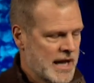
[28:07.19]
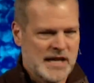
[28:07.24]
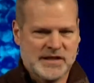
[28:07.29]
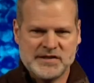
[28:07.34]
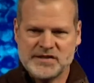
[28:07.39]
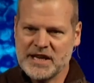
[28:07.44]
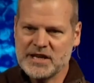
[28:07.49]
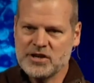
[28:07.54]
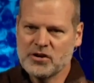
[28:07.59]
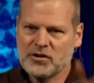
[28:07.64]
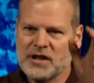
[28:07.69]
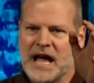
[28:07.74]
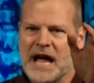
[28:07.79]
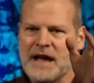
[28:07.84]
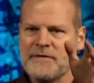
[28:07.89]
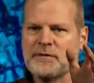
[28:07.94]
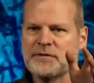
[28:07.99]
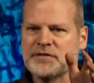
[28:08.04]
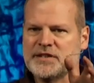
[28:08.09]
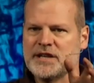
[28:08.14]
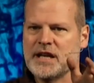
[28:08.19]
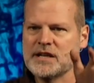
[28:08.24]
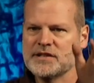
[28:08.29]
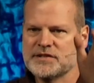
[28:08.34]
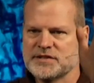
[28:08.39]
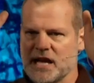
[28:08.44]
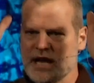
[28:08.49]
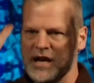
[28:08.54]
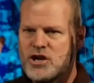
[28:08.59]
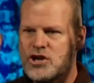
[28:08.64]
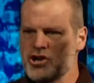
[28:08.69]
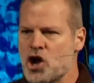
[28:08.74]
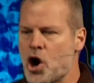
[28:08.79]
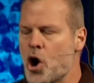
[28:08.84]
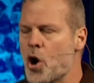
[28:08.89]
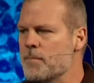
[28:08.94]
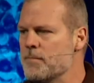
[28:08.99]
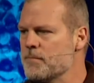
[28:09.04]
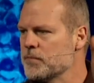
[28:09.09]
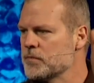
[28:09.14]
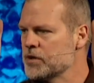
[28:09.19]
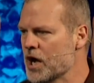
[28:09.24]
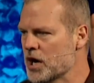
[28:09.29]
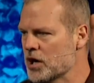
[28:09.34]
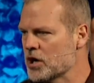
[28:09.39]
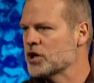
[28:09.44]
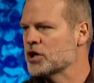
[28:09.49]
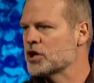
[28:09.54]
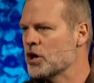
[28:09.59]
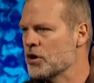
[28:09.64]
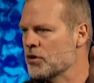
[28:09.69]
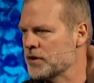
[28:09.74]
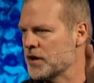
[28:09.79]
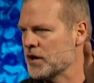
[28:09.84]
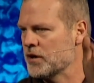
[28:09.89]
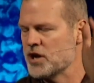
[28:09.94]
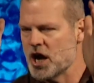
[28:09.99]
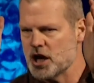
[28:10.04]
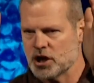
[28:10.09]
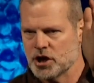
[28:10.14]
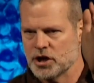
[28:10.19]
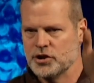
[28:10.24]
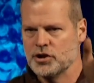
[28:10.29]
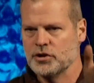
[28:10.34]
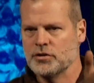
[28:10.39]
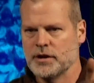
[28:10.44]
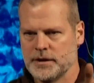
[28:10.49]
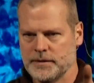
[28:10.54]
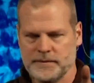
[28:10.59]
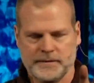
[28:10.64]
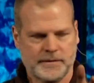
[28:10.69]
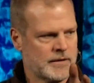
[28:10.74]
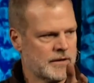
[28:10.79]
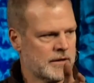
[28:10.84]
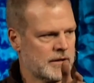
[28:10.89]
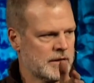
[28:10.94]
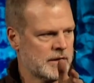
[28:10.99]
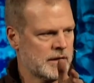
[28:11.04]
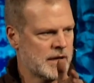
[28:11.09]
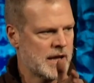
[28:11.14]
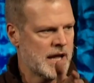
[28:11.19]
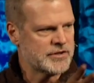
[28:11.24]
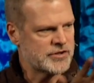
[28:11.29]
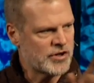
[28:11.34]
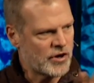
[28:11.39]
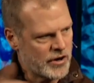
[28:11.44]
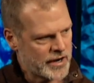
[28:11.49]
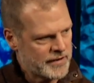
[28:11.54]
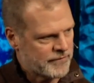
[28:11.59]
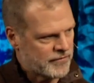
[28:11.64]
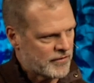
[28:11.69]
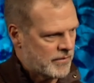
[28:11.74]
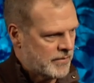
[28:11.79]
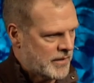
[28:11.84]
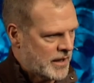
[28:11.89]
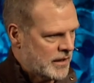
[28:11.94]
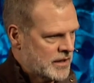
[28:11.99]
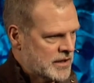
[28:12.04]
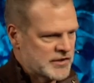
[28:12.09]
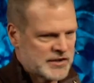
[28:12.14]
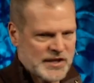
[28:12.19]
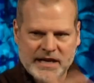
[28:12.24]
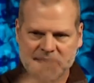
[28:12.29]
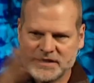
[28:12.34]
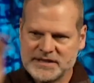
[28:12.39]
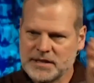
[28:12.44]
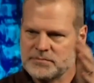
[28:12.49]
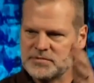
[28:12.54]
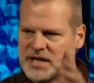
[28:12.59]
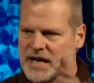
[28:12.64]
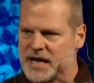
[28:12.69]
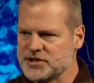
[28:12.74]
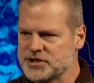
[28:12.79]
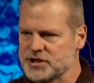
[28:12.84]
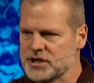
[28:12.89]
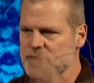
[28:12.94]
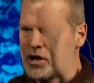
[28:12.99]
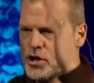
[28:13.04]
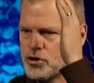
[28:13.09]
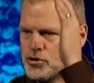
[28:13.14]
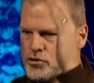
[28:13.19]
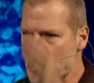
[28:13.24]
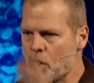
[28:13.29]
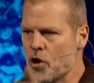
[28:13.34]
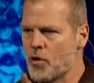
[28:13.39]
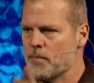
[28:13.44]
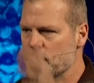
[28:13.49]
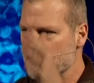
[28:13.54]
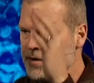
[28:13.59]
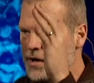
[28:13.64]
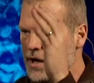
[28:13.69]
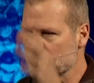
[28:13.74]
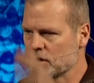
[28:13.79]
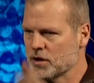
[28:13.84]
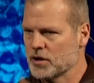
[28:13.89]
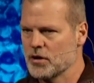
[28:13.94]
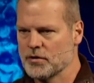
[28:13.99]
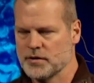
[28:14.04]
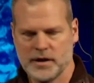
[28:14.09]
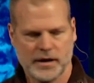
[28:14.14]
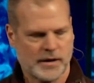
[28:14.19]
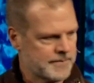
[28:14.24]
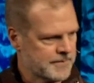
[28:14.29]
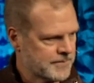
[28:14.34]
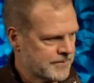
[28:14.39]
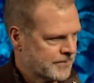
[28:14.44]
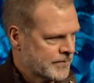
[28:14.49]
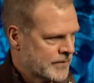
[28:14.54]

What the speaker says: It's seeing your life of sin and saying, nope, not going to go there, not going to do it, and turning from it. Seeing a temptation, nope, not going to go there.